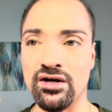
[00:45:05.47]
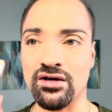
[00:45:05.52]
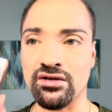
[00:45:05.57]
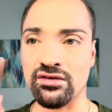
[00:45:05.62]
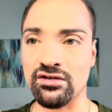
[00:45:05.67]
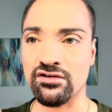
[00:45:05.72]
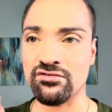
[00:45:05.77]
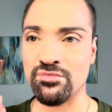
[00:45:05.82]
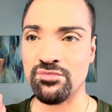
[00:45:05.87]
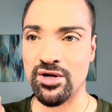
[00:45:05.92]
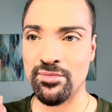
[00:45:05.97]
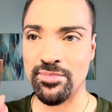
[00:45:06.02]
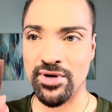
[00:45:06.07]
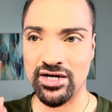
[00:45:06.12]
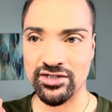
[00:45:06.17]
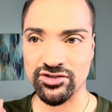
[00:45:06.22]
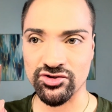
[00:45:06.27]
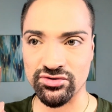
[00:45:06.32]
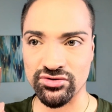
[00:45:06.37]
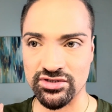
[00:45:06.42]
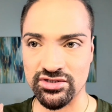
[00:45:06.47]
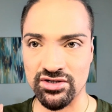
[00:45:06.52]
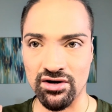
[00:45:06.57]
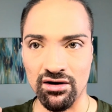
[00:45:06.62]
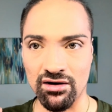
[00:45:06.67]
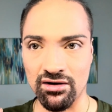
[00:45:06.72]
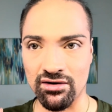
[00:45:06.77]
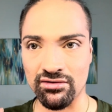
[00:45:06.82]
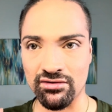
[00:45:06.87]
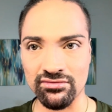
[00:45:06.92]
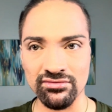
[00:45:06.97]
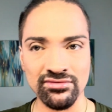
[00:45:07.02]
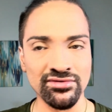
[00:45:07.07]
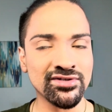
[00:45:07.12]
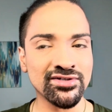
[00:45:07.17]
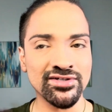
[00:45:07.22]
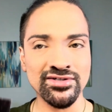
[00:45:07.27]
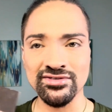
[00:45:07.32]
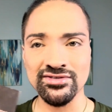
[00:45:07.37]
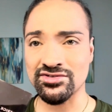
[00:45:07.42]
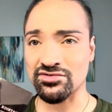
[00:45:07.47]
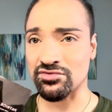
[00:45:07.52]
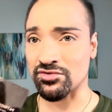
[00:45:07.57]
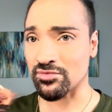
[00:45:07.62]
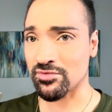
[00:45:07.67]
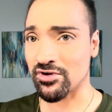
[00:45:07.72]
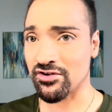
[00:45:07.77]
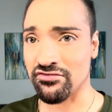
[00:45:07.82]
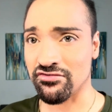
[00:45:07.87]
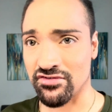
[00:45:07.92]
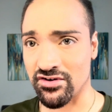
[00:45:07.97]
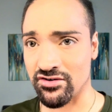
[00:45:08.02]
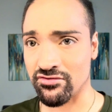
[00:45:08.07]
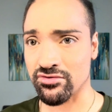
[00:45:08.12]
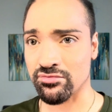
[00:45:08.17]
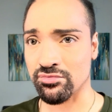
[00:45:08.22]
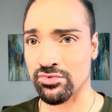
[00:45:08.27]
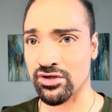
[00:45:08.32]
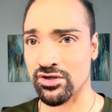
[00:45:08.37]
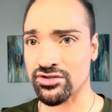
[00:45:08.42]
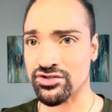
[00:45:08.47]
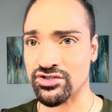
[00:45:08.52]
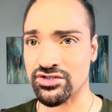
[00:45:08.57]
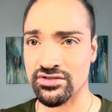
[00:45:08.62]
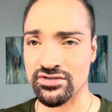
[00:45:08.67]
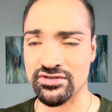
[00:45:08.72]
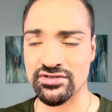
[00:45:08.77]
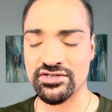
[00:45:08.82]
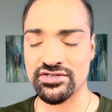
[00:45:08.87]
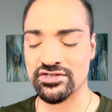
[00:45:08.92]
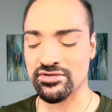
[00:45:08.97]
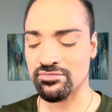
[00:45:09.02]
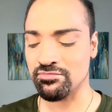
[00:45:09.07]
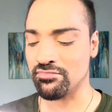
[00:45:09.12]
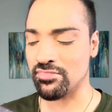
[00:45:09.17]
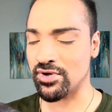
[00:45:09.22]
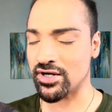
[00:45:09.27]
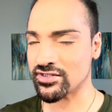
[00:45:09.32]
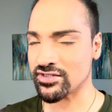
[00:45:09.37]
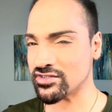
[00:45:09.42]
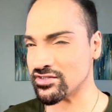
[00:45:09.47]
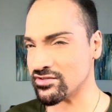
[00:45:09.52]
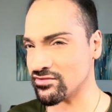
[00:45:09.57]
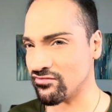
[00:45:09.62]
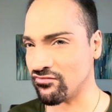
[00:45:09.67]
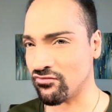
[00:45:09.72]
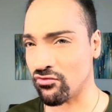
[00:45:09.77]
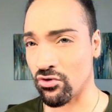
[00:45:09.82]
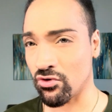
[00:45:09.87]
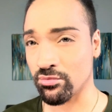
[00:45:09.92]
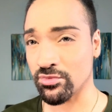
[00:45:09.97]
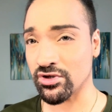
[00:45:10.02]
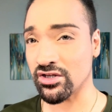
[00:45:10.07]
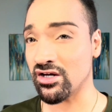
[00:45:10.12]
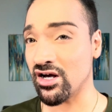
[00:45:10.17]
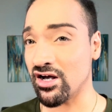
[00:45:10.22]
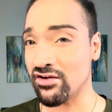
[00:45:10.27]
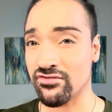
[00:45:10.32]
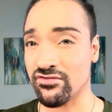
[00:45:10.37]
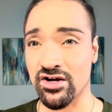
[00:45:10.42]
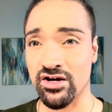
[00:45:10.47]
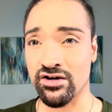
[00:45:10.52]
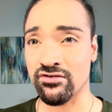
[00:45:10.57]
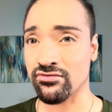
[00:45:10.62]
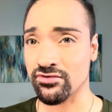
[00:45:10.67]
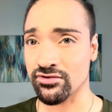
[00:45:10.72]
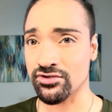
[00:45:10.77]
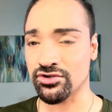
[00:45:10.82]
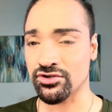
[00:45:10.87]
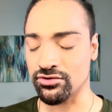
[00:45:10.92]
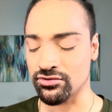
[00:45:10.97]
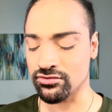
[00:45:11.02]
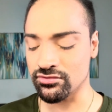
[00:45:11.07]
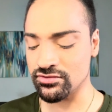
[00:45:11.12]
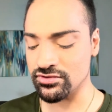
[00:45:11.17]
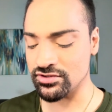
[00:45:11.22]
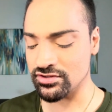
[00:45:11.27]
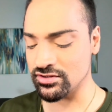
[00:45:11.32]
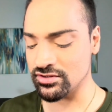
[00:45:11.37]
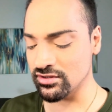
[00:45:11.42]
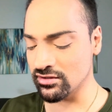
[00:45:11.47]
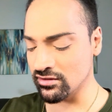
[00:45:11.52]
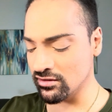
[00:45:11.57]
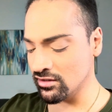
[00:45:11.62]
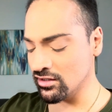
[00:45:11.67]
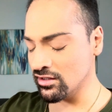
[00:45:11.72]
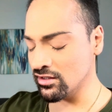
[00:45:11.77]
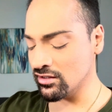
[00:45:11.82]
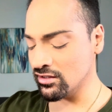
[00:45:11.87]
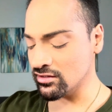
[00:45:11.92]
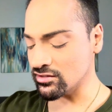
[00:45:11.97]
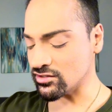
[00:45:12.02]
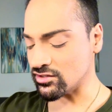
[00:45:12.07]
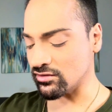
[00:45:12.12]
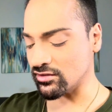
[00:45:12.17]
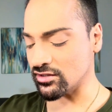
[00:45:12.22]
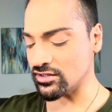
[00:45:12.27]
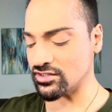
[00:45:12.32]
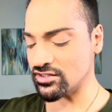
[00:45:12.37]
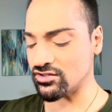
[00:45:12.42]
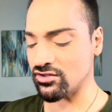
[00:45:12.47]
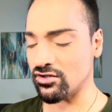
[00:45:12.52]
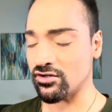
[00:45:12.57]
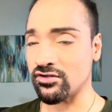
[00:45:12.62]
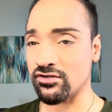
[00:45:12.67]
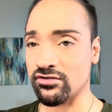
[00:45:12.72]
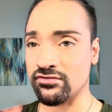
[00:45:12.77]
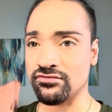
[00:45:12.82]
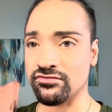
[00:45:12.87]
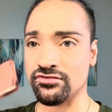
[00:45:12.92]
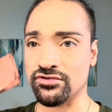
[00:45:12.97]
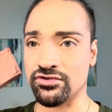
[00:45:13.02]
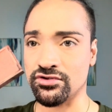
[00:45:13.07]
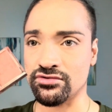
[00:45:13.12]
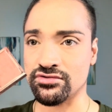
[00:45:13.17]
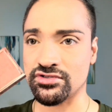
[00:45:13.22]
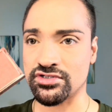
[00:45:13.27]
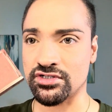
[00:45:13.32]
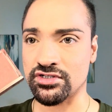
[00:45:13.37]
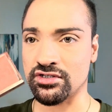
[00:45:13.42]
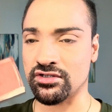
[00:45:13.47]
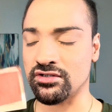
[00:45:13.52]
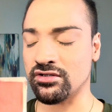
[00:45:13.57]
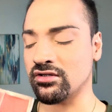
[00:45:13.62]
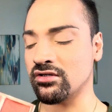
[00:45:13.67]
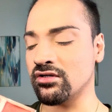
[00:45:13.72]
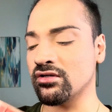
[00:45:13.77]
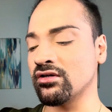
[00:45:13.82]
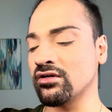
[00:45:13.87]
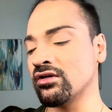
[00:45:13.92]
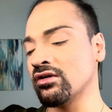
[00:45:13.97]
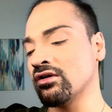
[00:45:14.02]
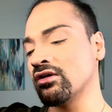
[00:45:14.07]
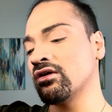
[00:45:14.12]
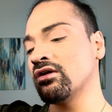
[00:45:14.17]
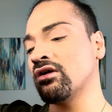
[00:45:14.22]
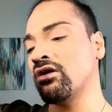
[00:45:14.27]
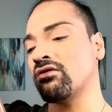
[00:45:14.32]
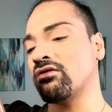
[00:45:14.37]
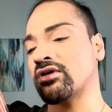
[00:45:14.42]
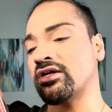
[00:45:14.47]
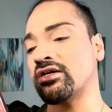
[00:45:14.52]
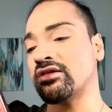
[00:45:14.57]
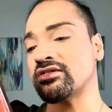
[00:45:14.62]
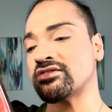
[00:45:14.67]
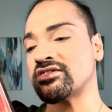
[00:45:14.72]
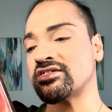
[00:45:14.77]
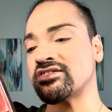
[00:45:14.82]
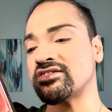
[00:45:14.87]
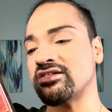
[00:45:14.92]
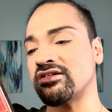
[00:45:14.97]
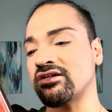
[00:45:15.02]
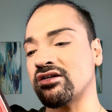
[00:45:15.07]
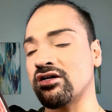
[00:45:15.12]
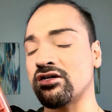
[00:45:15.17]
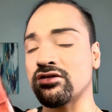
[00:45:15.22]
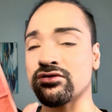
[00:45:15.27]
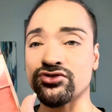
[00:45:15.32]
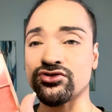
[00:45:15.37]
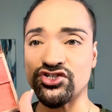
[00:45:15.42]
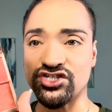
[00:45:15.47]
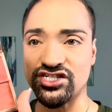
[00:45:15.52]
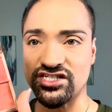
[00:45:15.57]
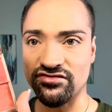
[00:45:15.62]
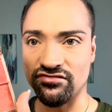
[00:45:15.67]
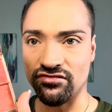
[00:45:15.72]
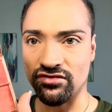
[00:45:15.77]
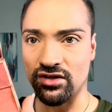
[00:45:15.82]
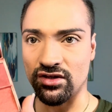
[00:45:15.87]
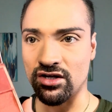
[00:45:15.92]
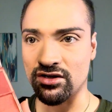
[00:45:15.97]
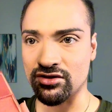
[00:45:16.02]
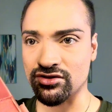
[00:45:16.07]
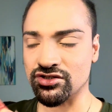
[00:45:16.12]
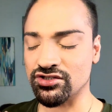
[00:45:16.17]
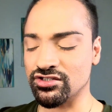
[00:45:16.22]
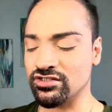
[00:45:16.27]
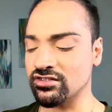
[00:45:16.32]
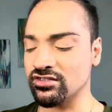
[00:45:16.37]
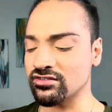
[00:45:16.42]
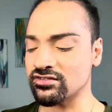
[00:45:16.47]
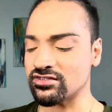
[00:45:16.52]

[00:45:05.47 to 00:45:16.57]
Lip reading: I love my Patrick Ta. It's one of my favorite blushes, best formula I've ever used. So I'm going to start off using, okay, this is in the color She's Flushed.